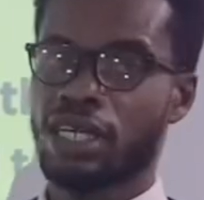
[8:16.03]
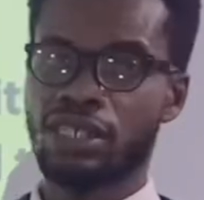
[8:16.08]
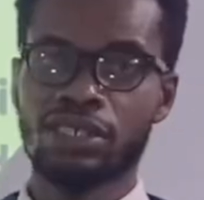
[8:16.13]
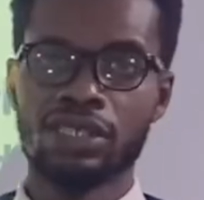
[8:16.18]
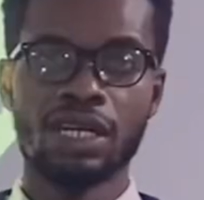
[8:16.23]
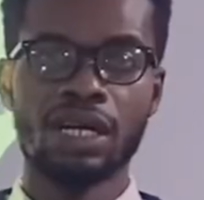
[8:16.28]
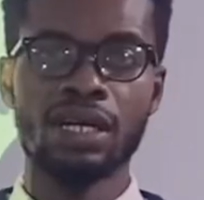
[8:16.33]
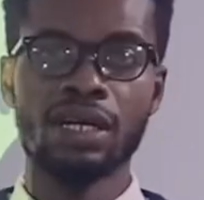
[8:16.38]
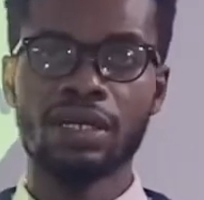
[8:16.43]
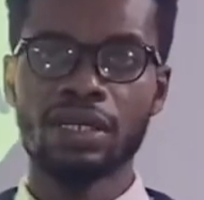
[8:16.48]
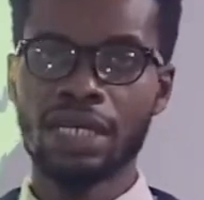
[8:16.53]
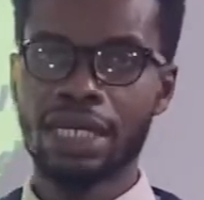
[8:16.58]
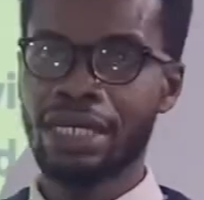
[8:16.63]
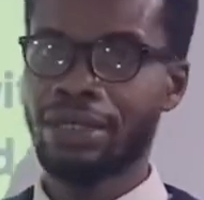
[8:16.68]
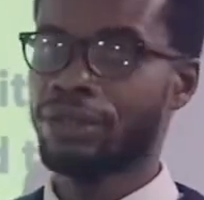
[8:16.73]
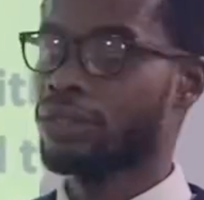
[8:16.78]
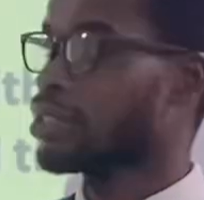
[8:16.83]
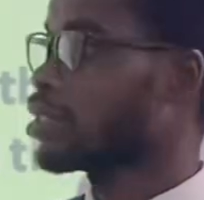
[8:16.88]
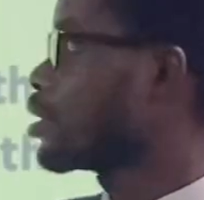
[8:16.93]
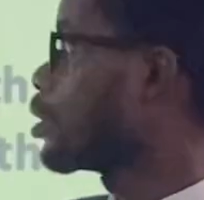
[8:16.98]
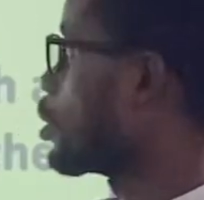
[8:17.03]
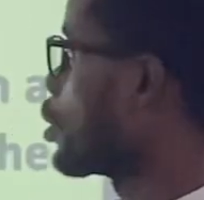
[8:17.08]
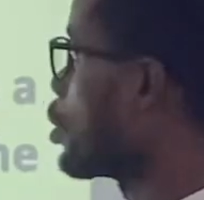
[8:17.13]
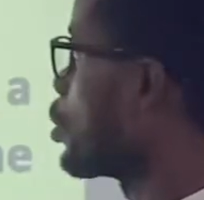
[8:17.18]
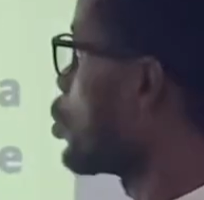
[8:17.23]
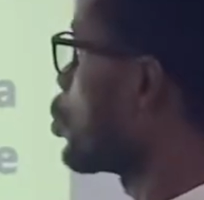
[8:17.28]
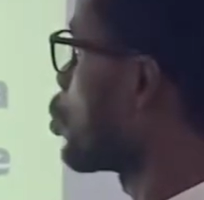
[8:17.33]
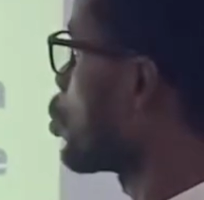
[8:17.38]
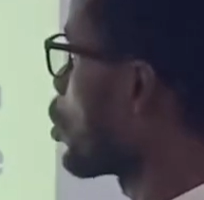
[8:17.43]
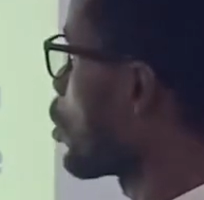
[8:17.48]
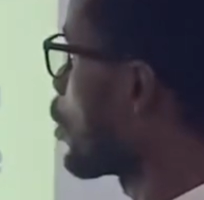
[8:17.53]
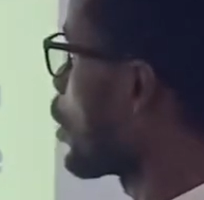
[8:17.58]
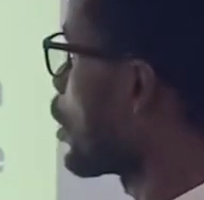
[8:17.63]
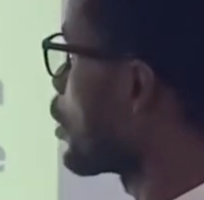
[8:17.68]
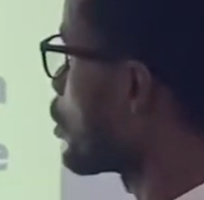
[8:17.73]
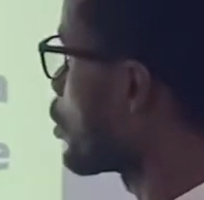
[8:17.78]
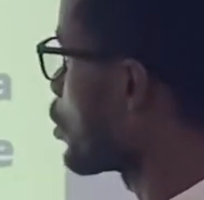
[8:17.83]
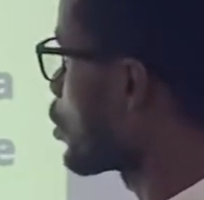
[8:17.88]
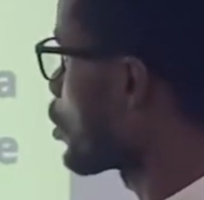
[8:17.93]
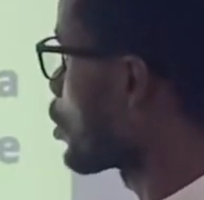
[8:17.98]
National Health
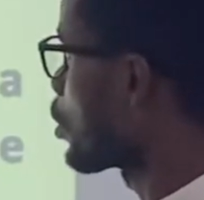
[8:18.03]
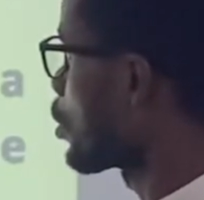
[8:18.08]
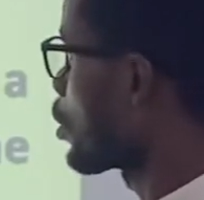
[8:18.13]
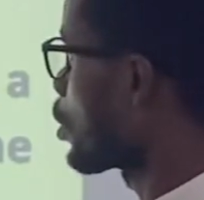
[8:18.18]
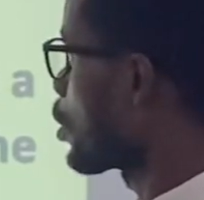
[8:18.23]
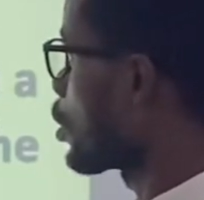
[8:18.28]
Insurance.